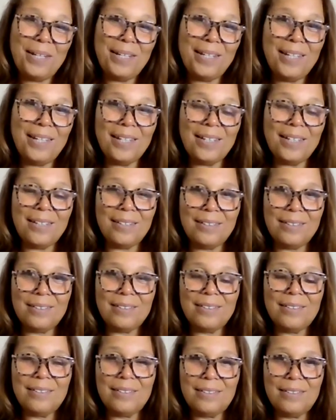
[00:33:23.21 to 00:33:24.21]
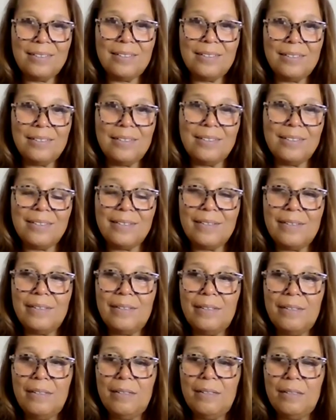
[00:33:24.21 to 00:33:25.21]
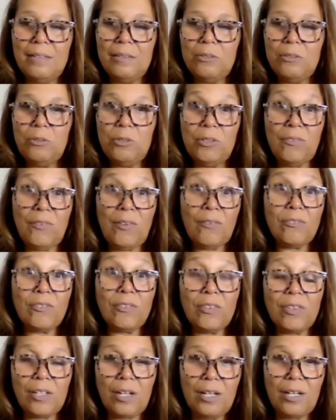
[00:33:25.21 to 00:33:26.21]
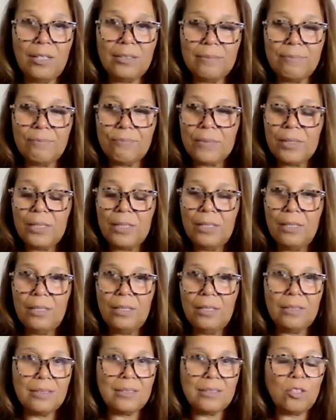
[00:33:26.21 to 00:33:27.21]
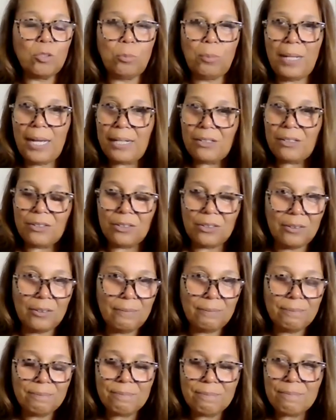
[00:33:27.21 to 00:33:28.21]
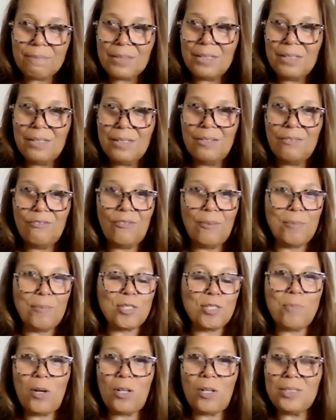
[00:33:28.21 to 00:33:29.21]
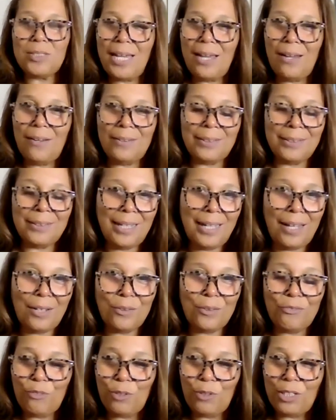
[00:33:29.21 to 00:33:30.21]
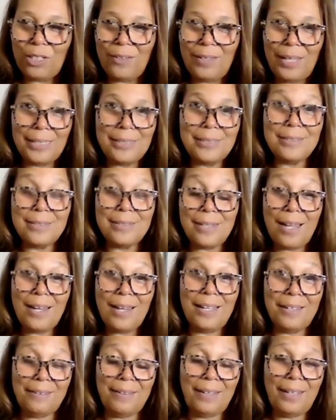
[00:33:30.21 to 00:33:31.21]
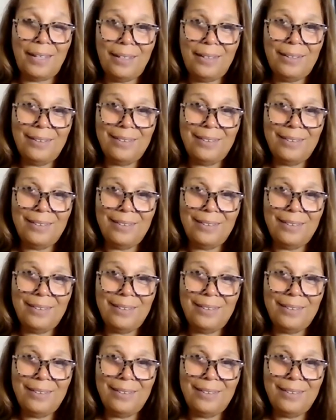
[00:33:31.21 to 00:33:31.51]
Who would have ever thought this little black girl from a small town in California that's not LA